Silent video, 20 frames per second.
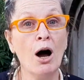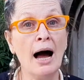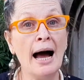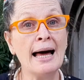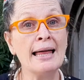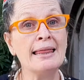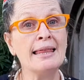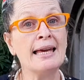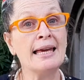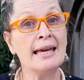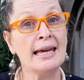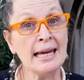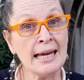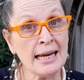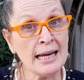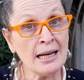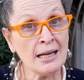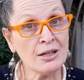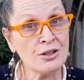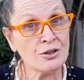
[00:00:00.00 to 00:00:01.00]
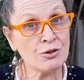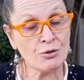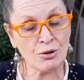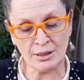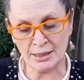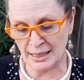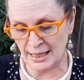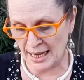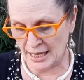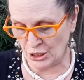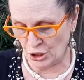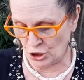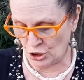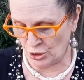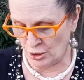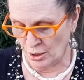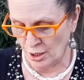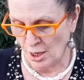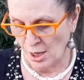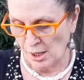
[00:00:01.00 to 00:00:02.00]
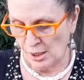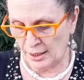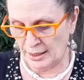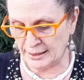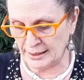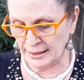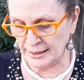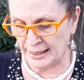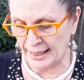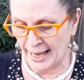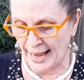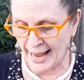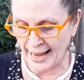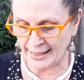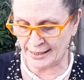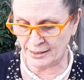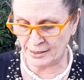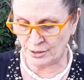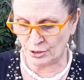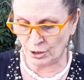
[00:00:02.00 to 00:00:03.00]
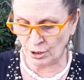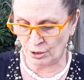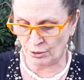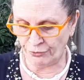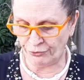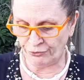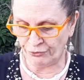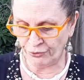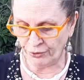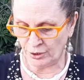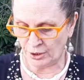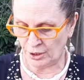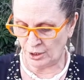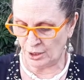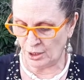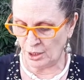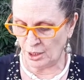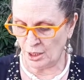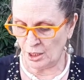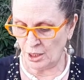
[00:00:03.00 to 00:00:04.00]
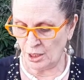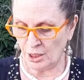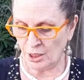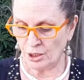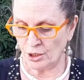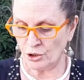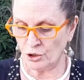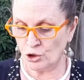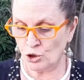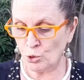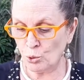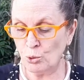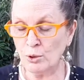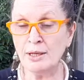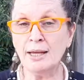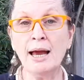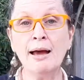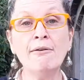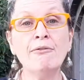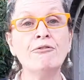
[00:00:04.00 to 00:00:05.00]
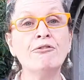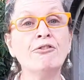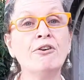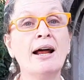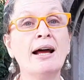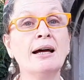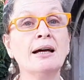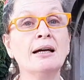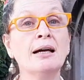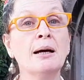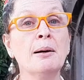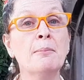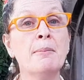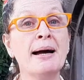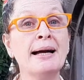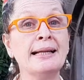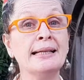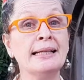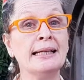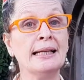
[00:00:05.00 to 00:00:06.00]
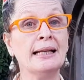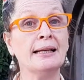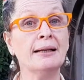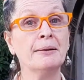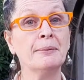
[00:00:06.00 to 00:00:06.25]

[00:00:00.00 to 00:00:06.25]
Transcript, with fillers: And the English translation is in the hands of Julia Frank McNeil.